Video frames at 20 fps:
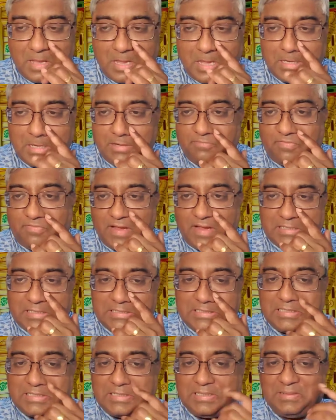And in
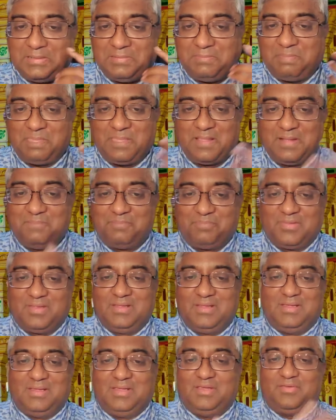fact,
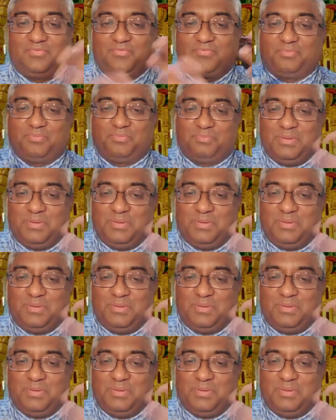if